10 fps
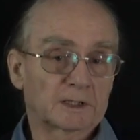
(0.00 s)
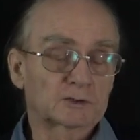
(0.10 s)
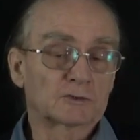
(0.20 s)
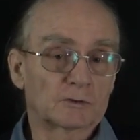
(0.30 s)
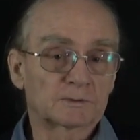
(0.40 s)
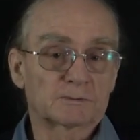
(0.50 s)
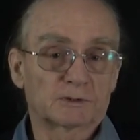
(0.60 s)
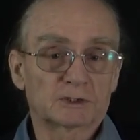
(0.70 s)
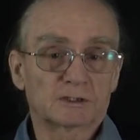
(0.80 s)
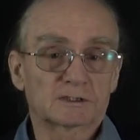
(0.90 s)
actual
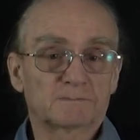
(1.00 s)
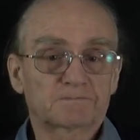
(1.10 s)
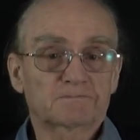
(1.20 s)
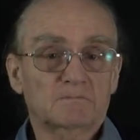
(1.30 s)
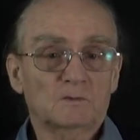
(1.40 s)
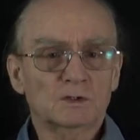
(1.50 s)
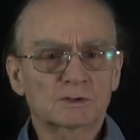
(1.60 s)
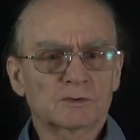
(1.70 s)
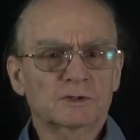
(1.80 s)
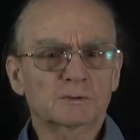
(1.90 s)
observations.
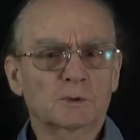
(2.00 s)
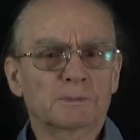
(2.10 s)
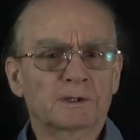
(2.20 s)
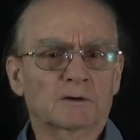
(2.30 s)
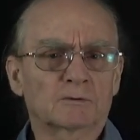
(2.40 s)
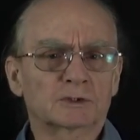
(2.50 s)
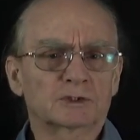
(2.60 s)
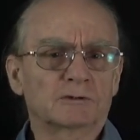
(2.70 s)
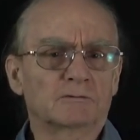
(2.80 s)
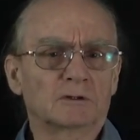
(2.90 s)
So this would be our
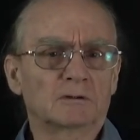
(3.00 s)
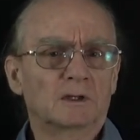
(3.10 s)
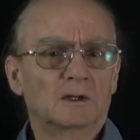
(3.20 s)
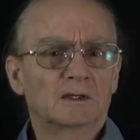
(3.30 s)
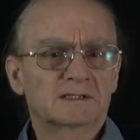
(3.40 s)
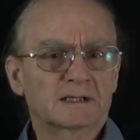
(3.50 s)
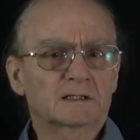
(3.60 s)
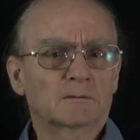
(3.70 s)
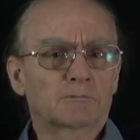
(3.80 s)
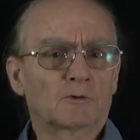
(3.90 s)
general
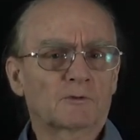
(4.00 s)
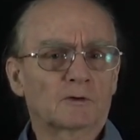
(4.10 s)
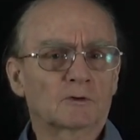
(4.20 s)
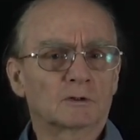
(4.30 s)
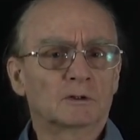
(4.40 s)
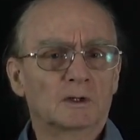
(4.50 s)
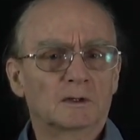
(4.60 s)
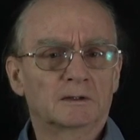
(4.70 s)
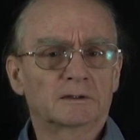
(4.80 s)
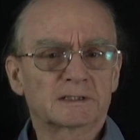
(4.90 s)
setup of our
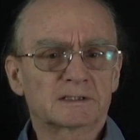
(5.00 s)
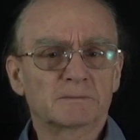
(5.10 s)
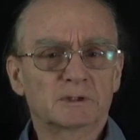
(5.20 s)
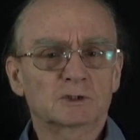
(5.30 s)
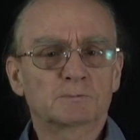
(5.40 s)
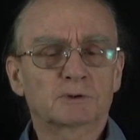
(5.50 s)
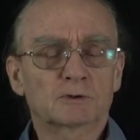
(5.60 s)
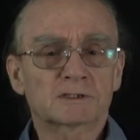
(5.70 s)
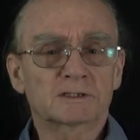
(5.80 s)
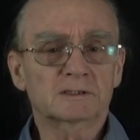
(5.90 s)
estimation
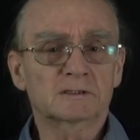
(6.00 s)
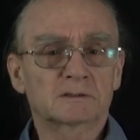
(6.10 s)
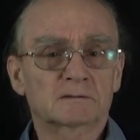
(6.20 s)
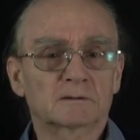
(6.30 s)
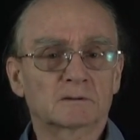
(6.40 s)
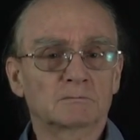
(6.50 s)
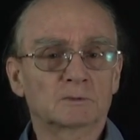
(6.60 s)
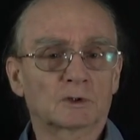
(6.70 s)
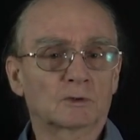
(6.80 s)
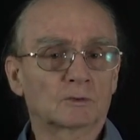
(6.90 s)
process, and
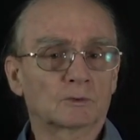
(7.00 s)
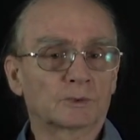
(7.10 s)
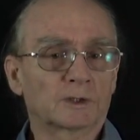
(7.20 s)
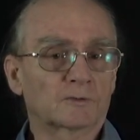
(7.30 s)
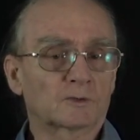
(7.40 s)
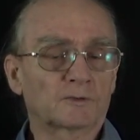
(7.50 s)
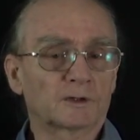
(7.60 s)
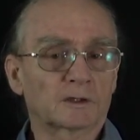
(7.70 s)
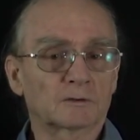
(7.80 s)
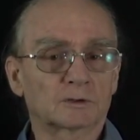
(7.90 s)
now we have to
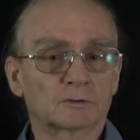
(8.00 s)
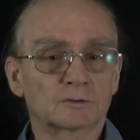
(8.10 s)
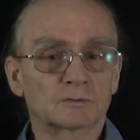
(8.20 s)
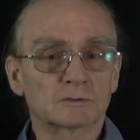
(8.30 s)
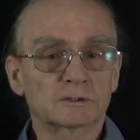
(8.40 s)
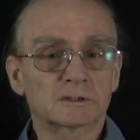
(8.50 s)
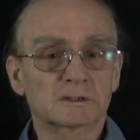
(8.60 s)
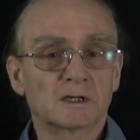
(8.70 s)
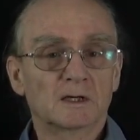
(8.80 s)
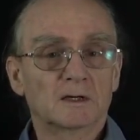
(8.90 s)
find out how to do
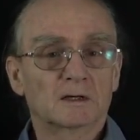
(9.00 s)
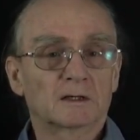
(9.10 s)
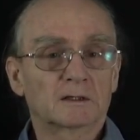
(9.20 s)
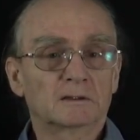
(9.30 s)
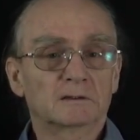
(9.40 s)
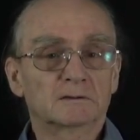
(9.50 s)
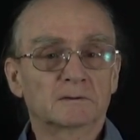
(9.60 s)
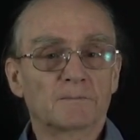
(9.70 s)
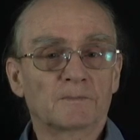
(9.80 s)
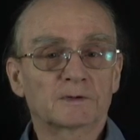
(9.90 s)
this. And
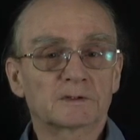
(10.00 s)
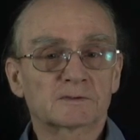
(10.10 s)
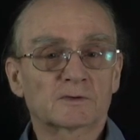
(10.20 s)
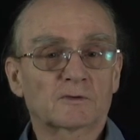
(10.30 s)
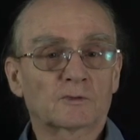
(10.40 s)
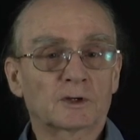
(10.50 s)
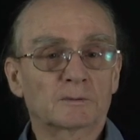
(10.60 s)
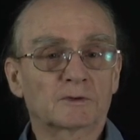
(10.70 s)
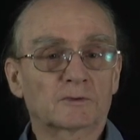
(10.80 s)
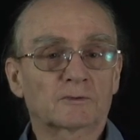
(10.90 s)
there is this
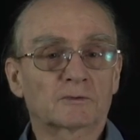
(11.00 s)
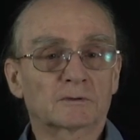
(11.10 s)
famous